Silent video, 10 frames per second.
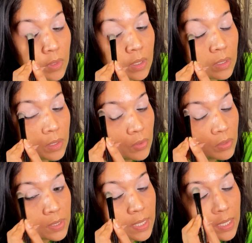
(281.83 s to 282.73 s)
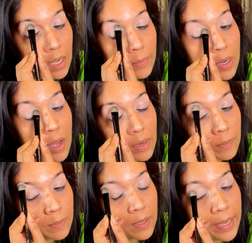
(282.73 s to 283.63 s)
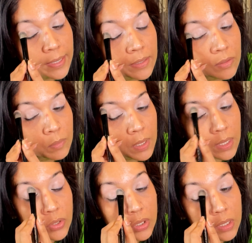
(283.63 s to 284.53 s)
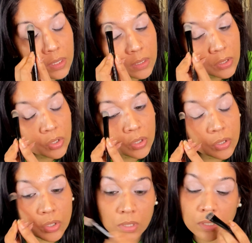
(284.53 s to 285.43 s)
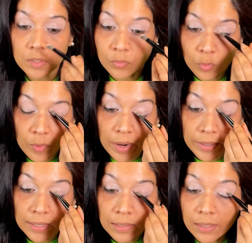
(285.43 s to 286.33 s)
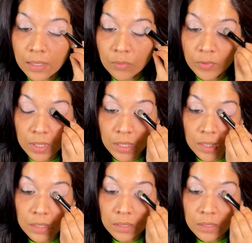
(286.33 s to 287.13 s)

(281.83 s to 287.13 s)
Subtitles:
Notice that I'm not applying too much. It's just very little we need.